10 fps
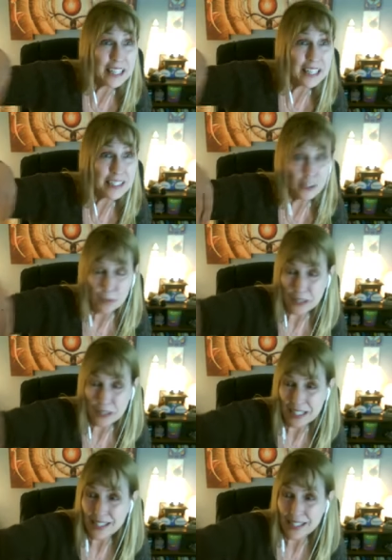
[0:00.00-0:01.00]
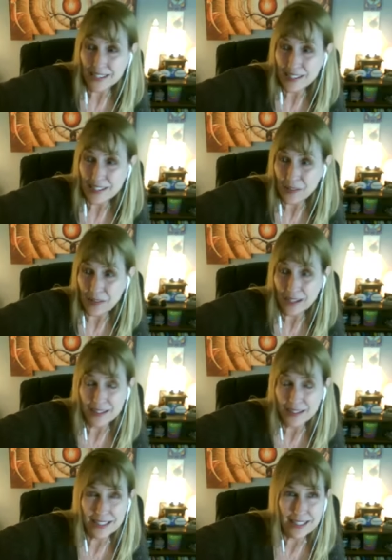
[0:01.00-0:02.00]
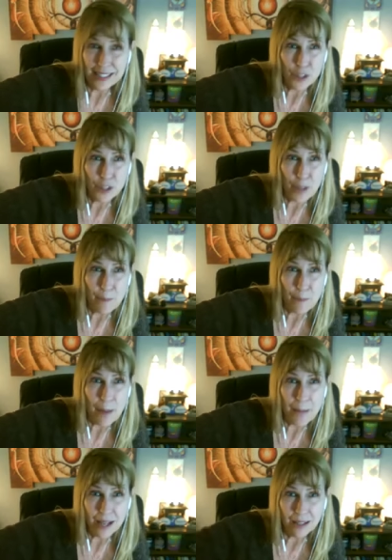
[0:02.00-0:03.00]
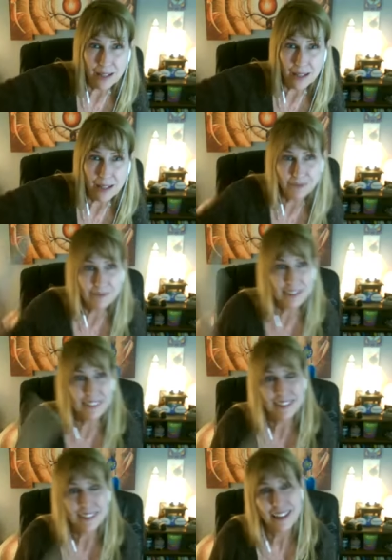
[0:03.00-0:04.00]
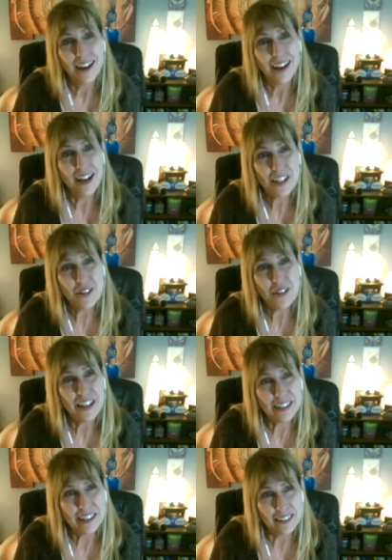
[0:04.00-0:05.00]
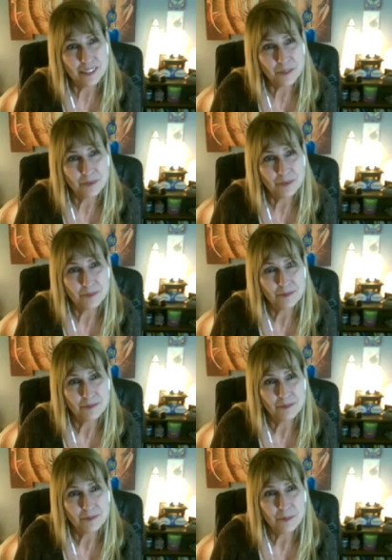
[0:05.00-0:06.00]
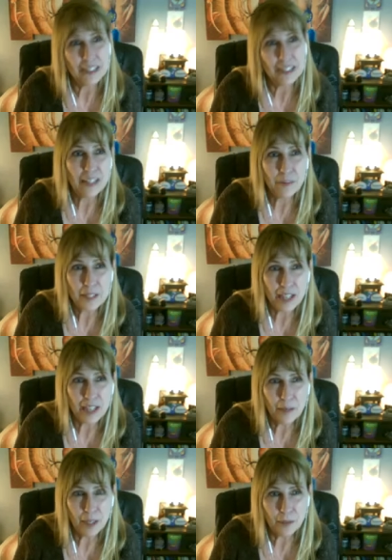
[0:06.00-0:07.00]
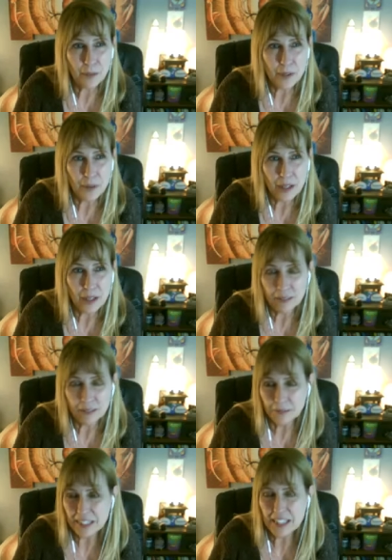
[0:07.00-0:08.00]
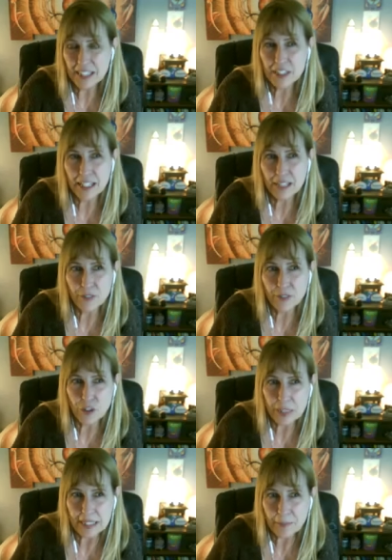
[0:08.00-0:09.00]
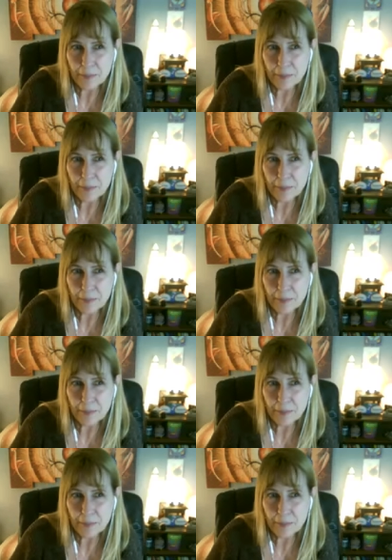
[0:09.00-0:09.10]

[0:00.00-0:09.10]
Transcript: ceremony, and so I got the nickname Shamama. I do like it. But now I'm the timekeeper as well. We need a nickname for Trinity.